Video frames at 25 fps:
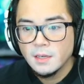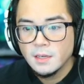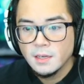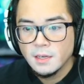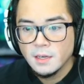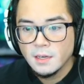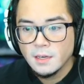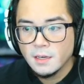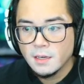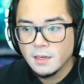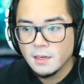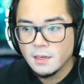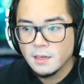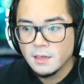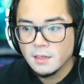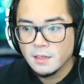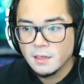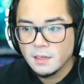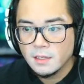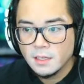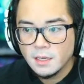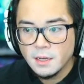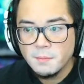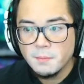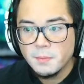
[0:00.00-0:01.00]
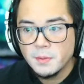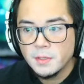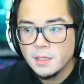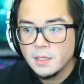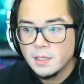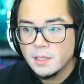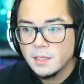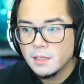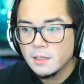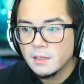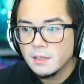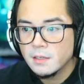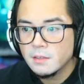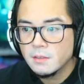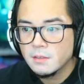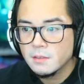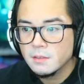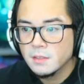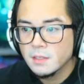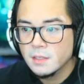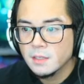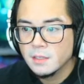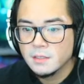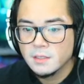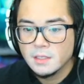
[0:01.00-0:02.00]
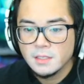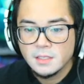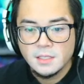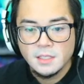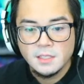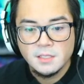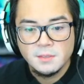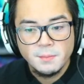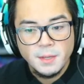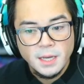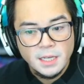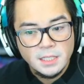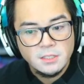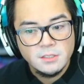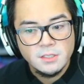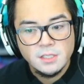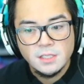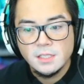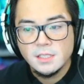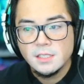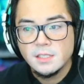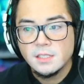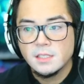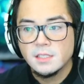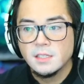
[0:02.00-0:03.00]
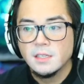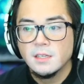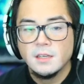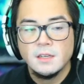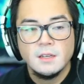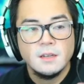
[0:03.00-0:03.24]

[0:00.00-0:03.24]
a company here that sells mattresses.